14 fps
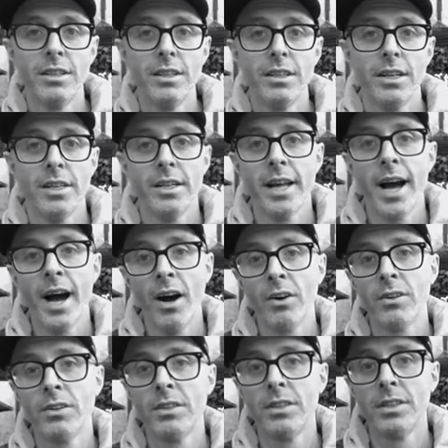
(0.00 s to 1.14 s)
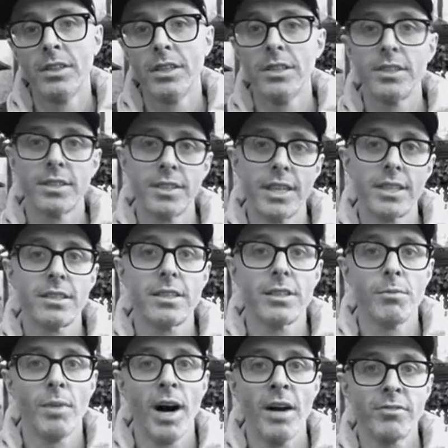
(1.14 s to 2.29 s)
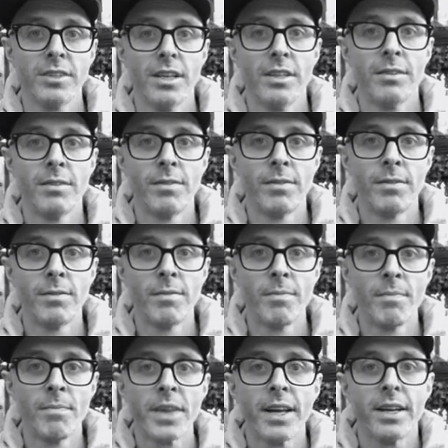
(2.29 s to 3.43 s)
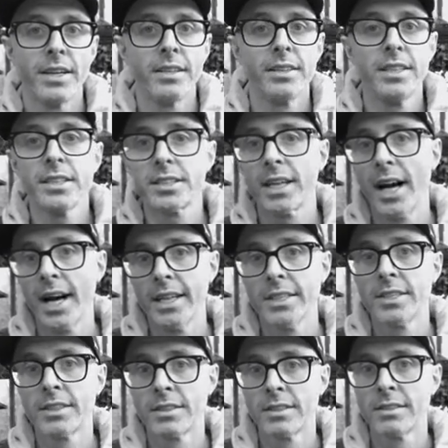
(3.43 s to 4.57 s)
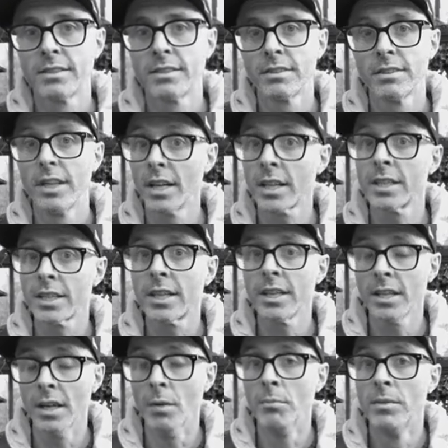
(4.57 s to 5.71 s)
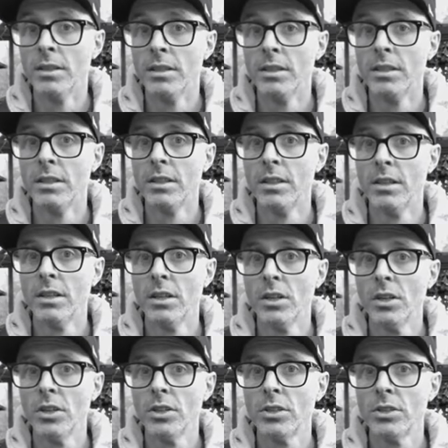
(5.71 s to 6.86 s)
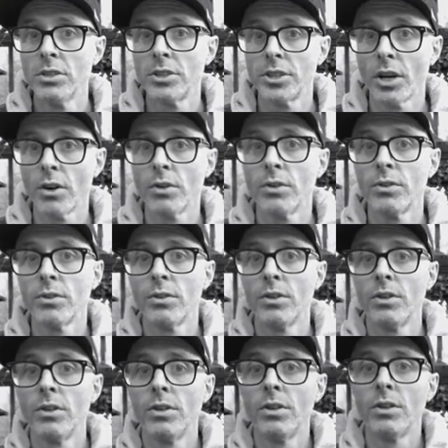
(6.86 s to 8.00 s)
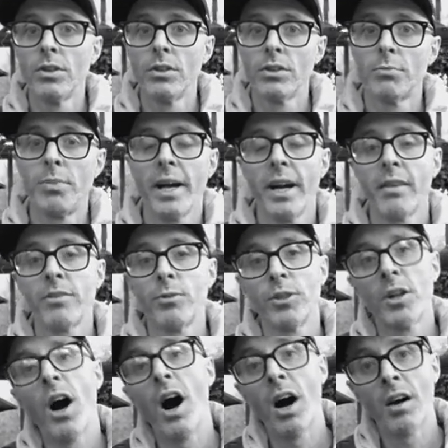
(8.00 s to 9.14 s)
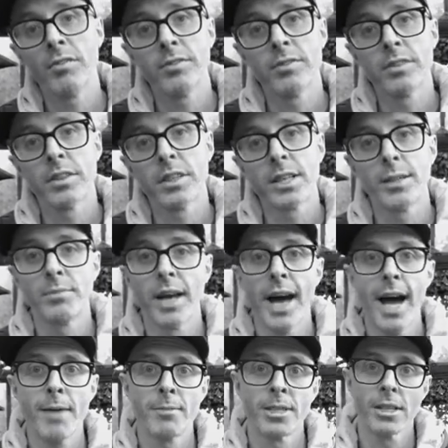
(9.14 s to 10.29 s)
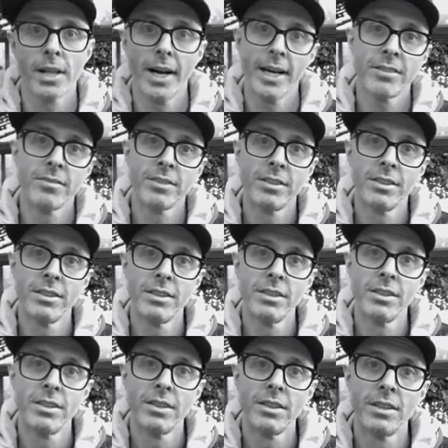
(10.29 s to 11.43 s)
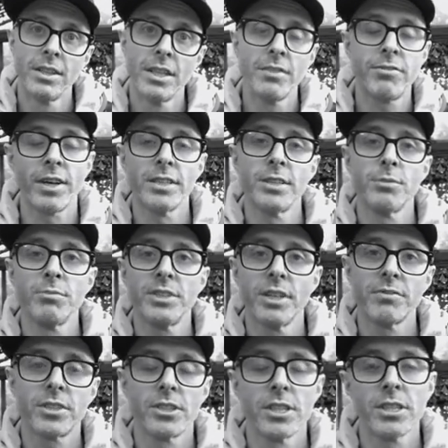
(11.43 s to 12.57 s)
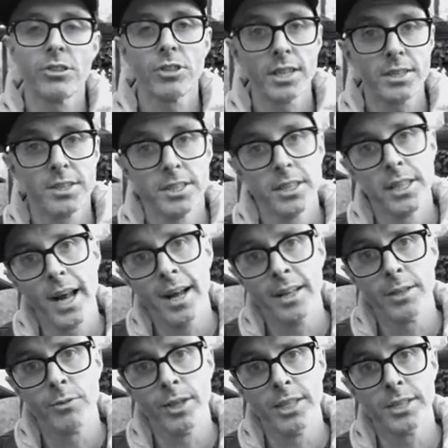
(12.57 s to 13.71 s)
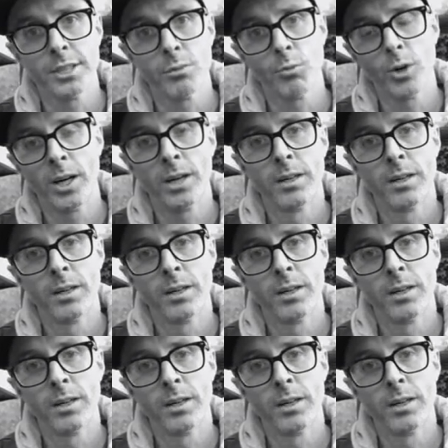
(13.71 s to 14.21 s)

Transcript: And now he's indebted to the mafia. And these guys, they're gonna kill him. So to pay everyone off and keep the habit alive, he finds himself turning tricks in an alleyway somewhere.